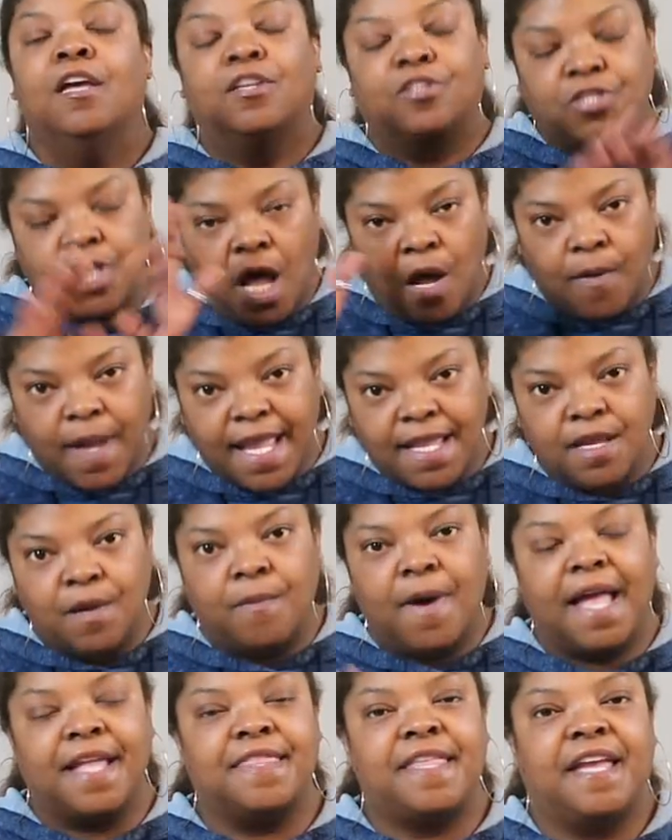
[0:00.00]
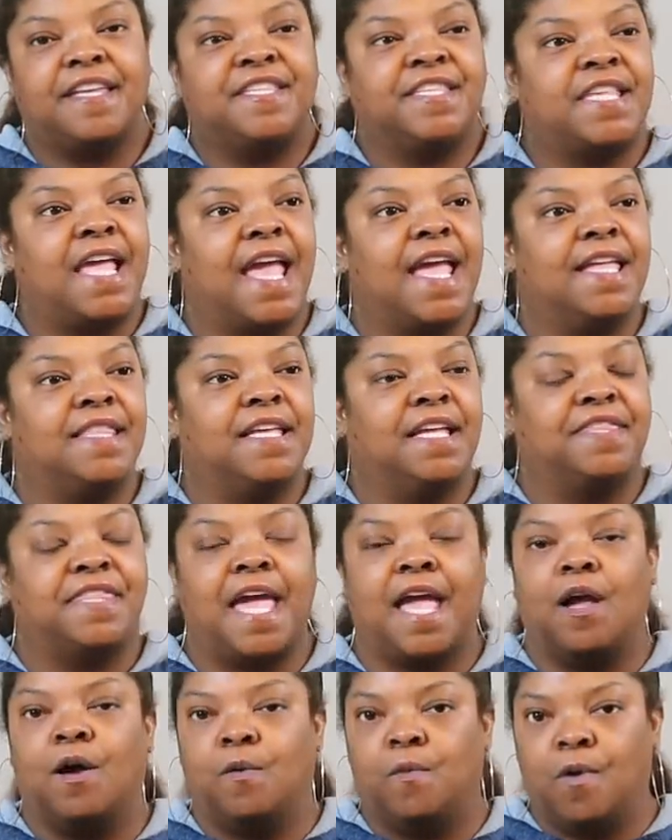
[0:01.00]
So anyway, they said that
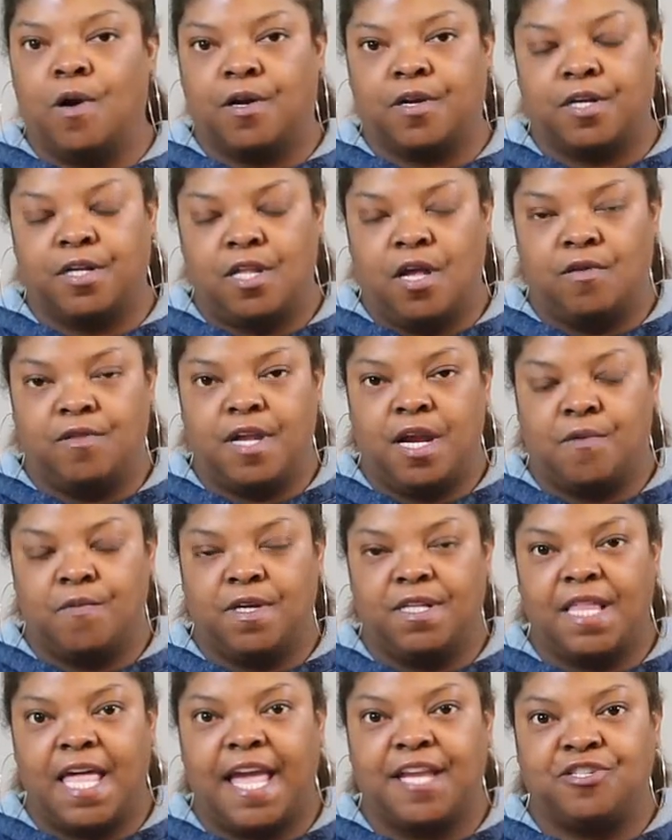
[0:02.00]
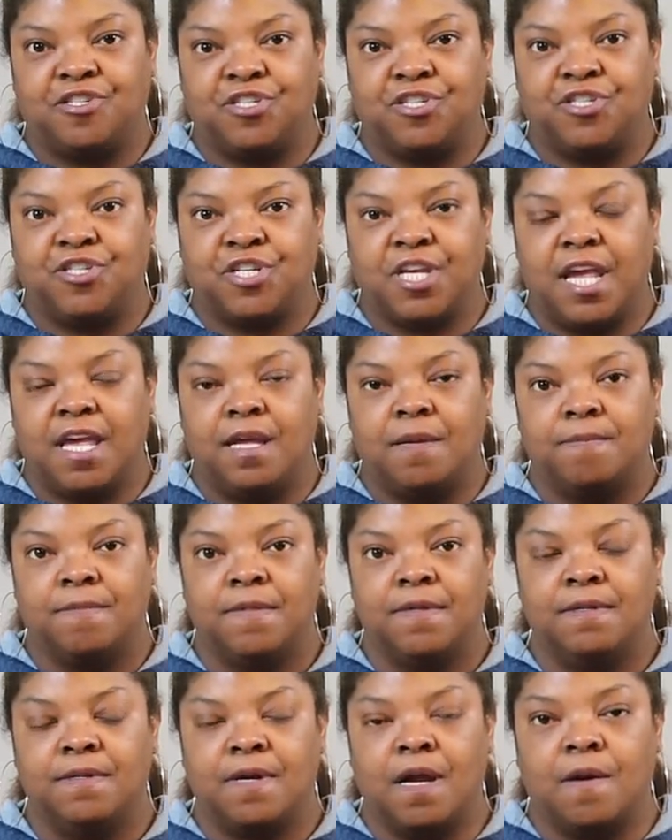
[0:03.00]
they are working on their relationship,
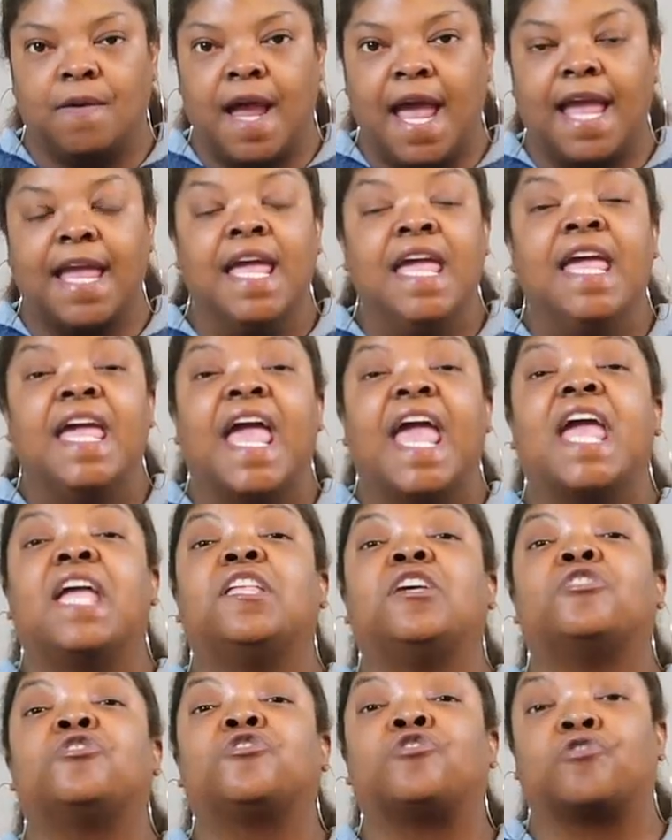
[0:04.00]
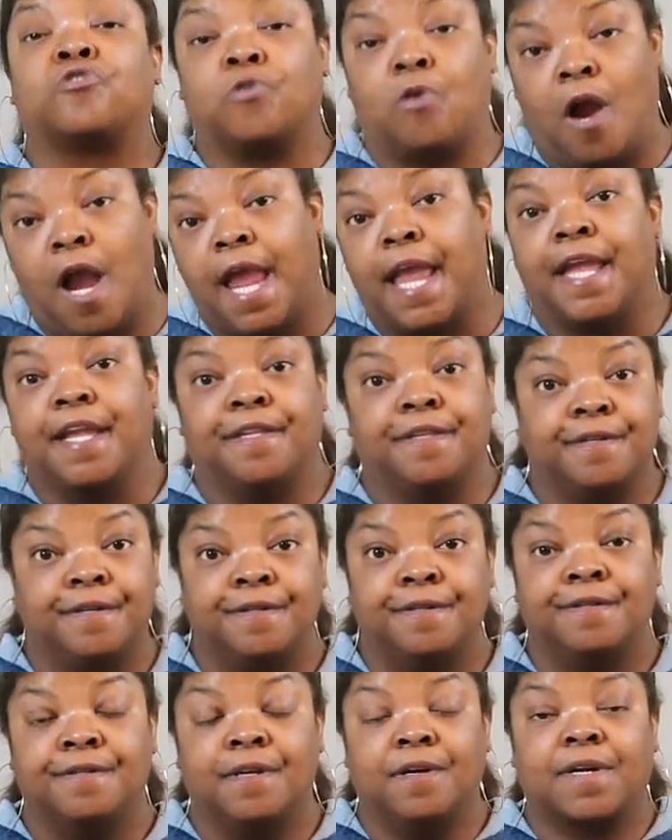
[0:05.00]
all right? It is strained,
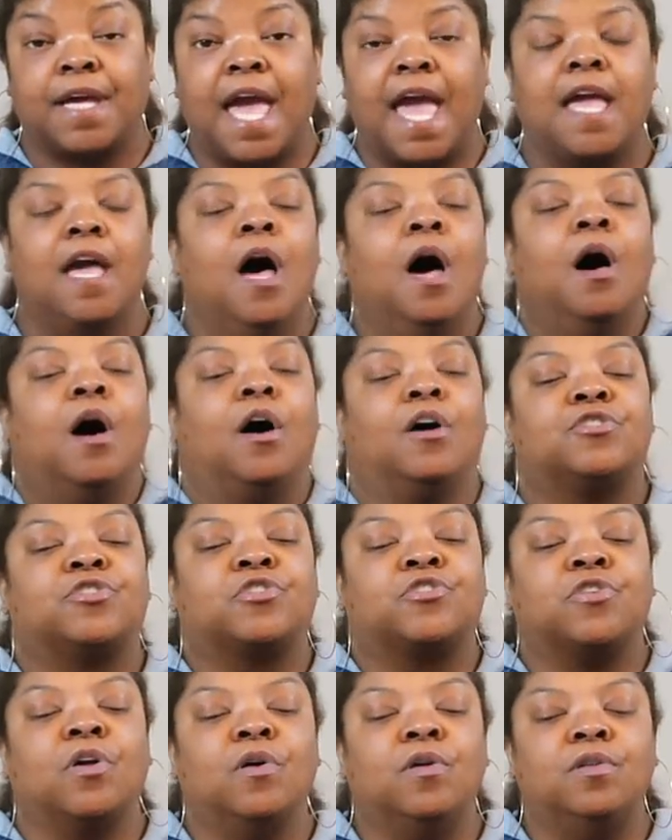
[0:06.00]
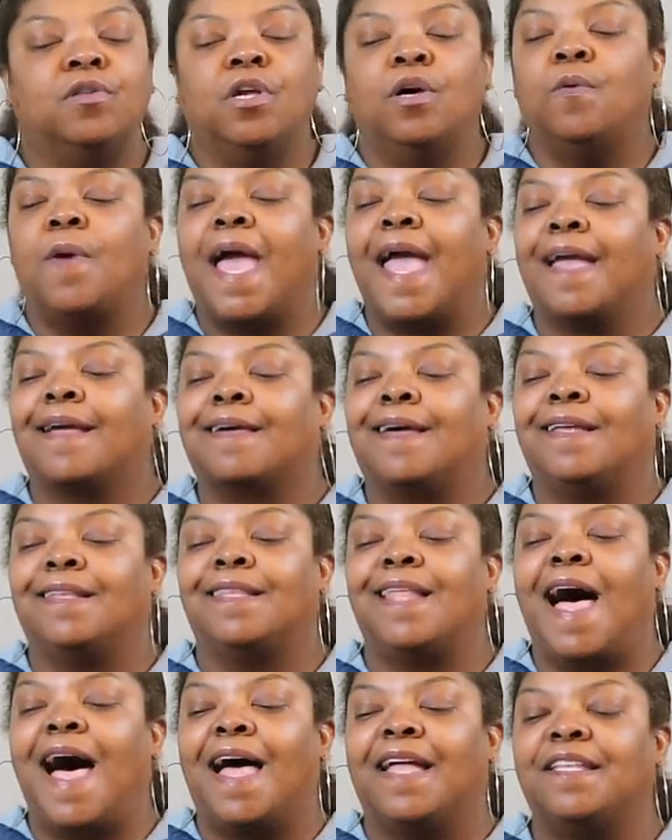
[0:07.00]
okay? Asuelu and
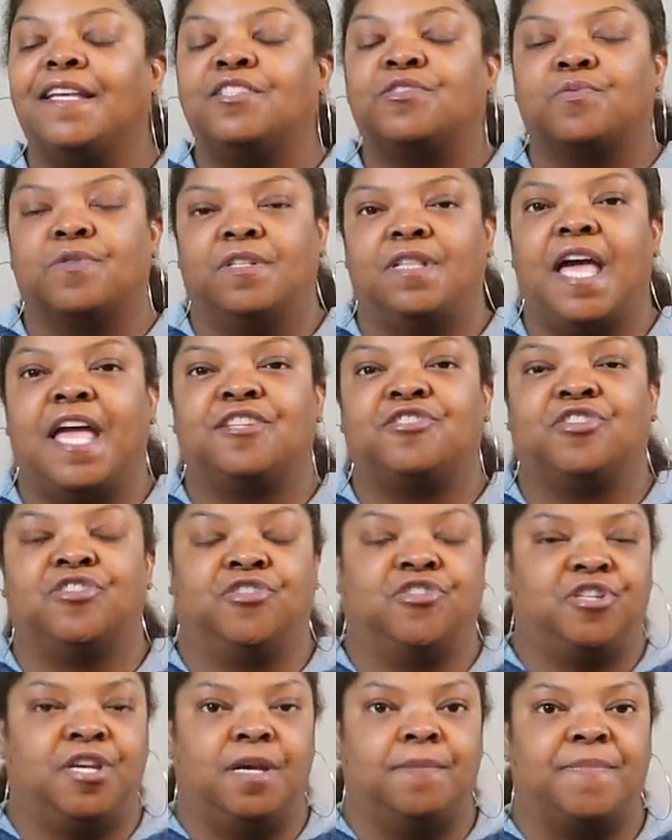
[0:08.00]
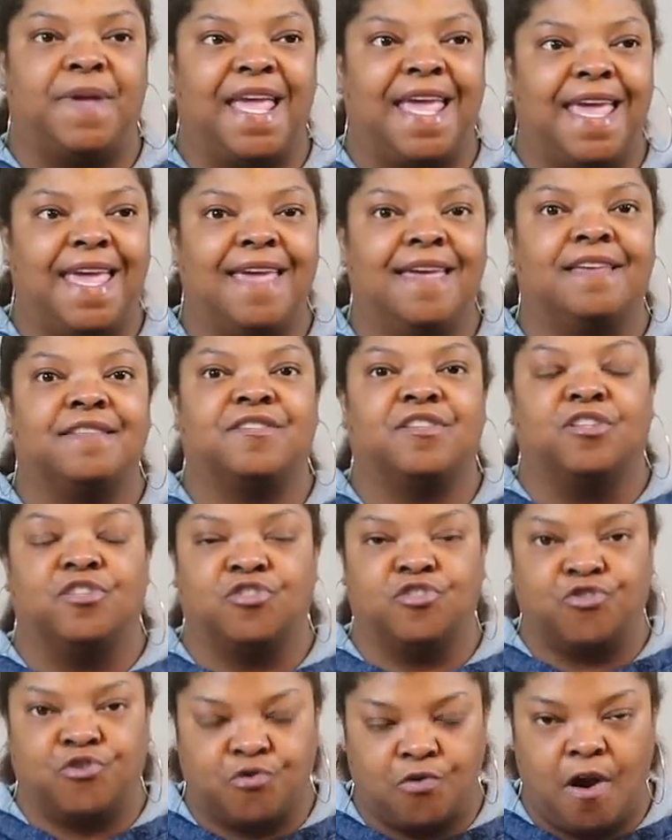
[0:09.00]
Kalani's relationship is
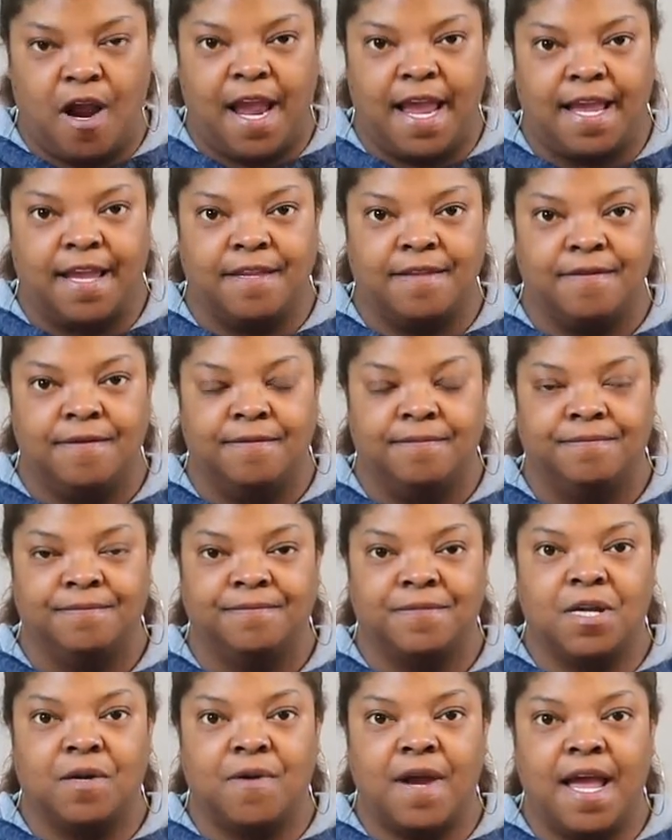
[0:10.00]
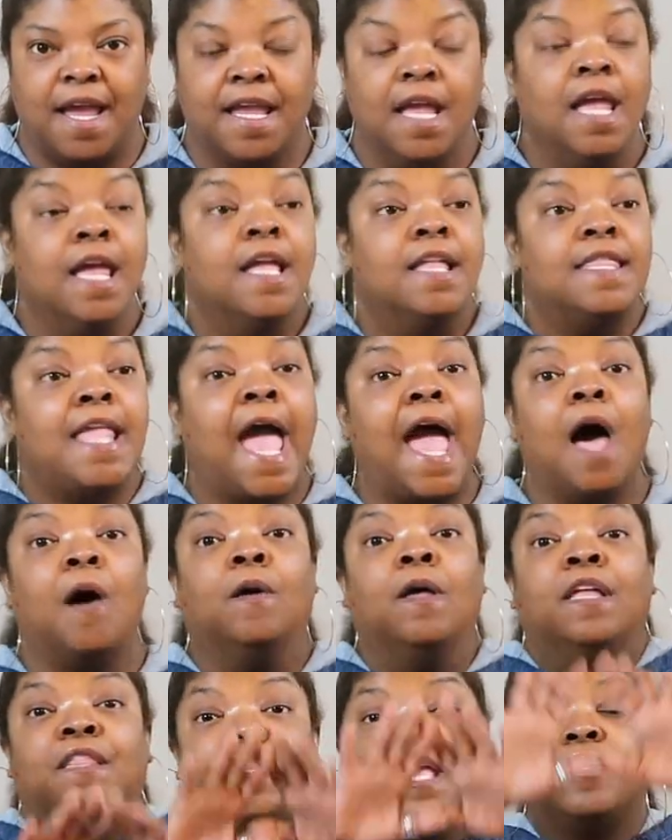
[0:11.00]
strained, all right?
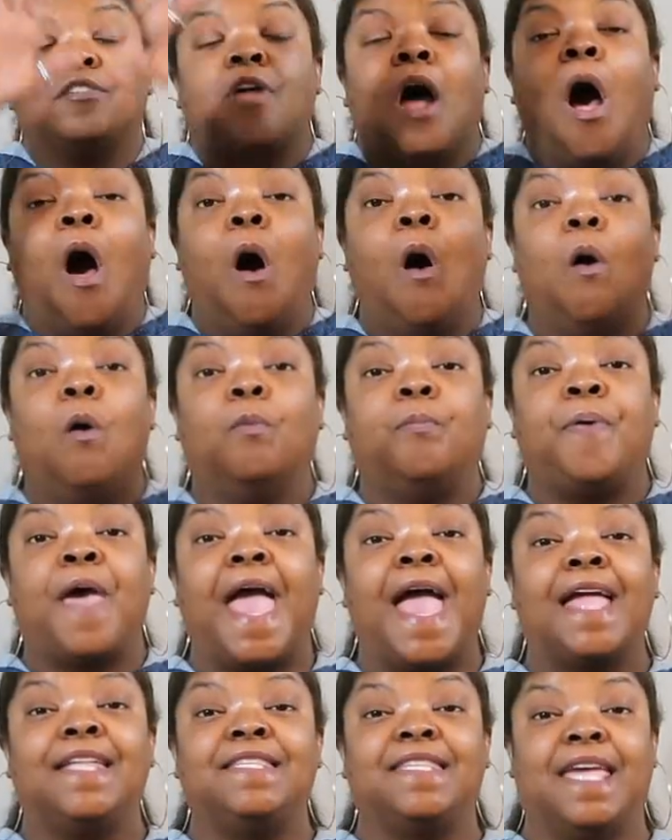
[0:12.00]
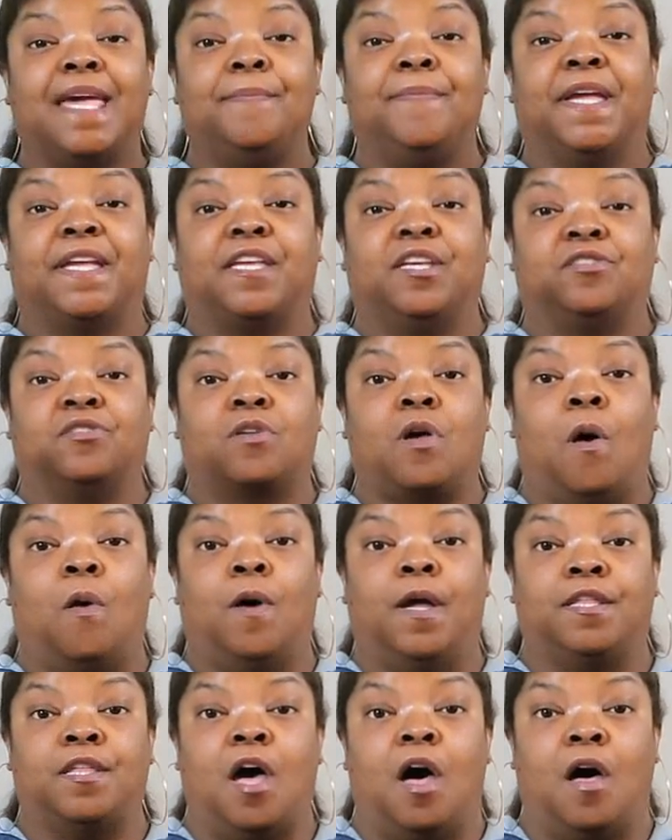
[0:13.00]
Now, this whole pandemic is
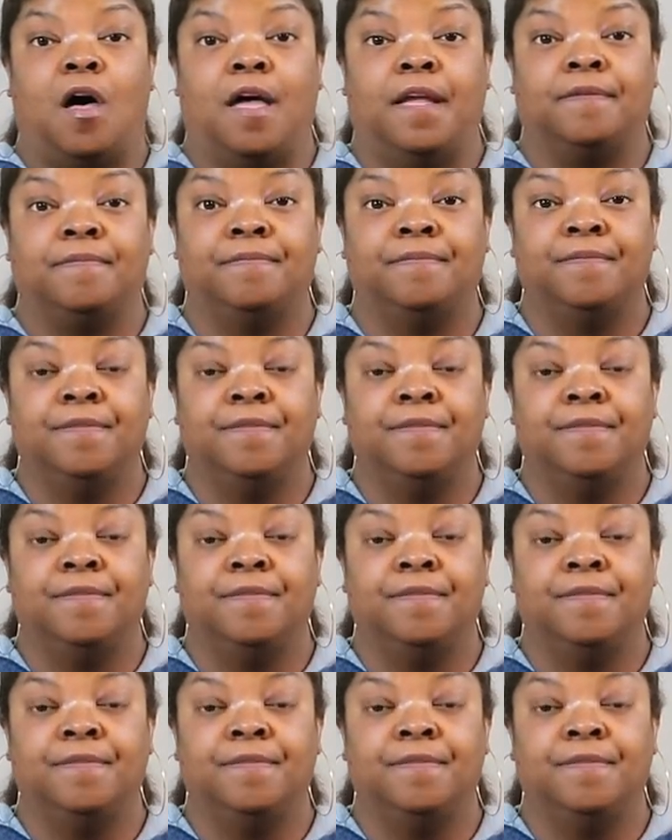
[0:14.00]
going on.